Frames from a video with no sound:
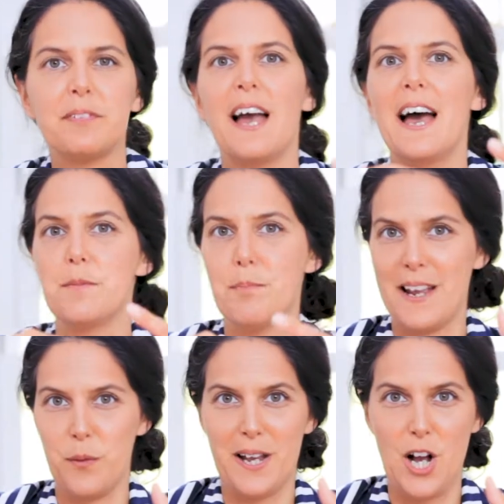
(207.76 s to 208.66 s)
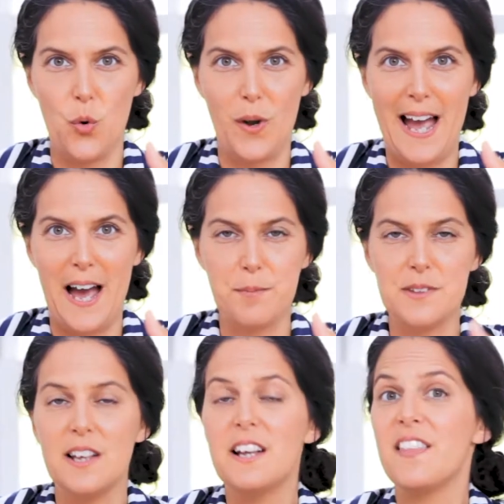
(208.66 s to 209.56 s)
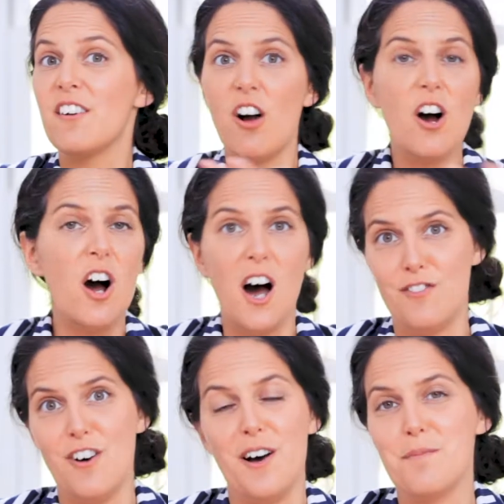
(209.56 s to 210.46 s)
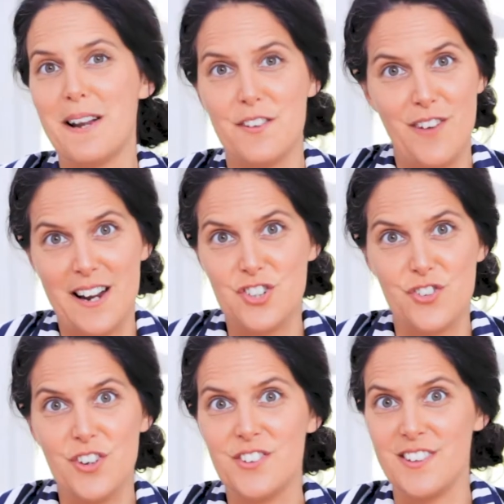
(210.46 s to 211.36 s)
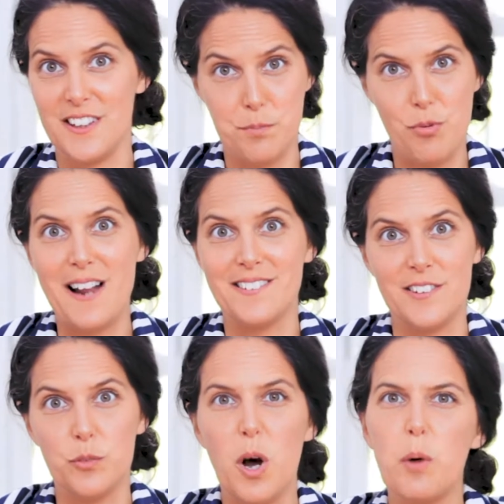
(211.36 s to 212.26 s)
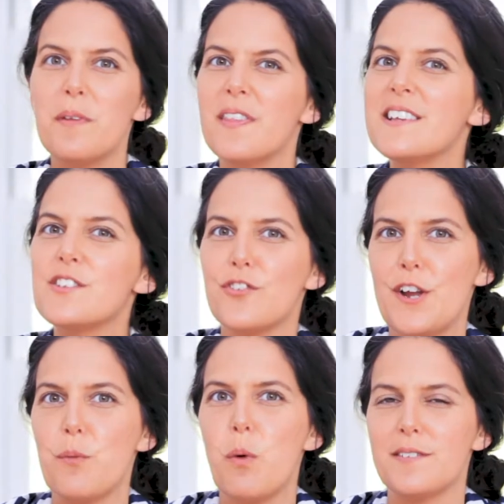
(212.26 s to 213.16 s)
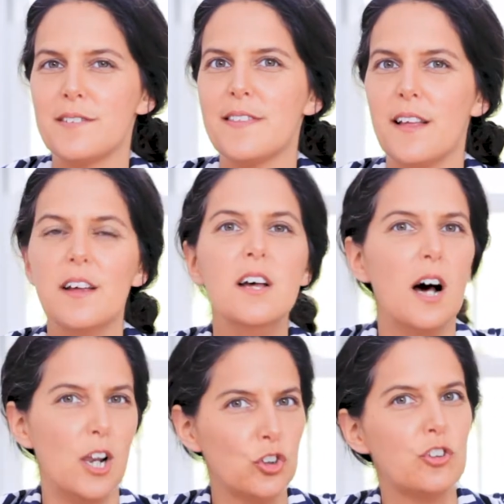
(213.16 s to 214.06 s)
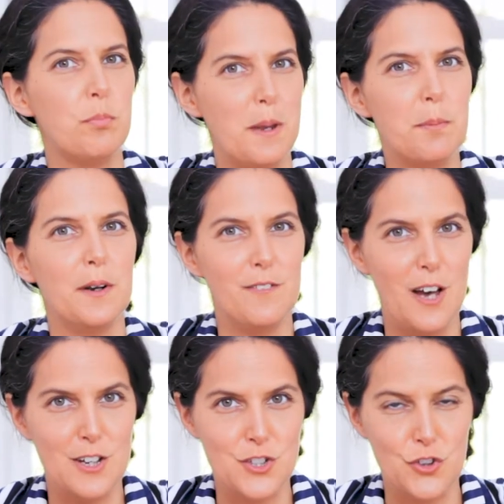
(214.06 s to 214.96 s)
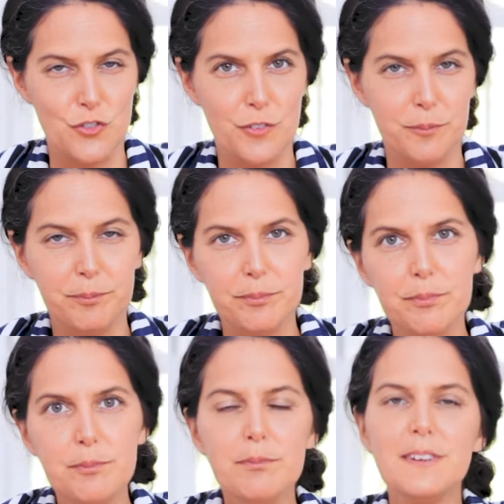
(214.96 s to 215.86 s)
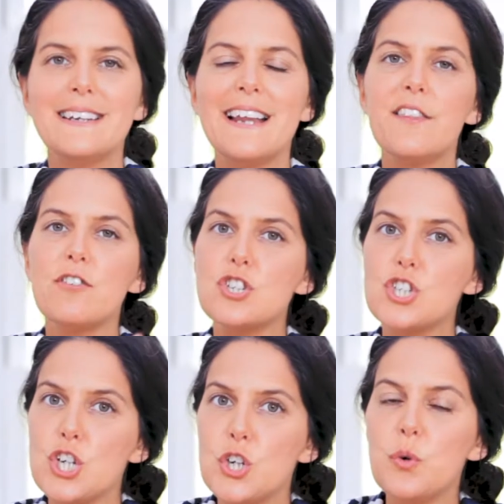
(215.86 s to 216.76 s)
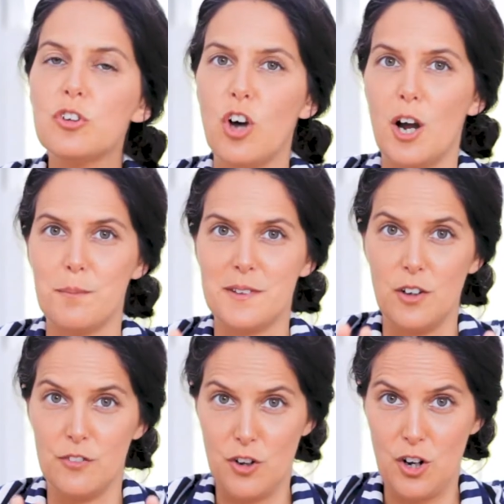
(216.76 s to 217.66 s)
and Penguin cold caps. There are other manufacturers and brands as well, but these three are ones that a lot of people have heard of. Now there are two types of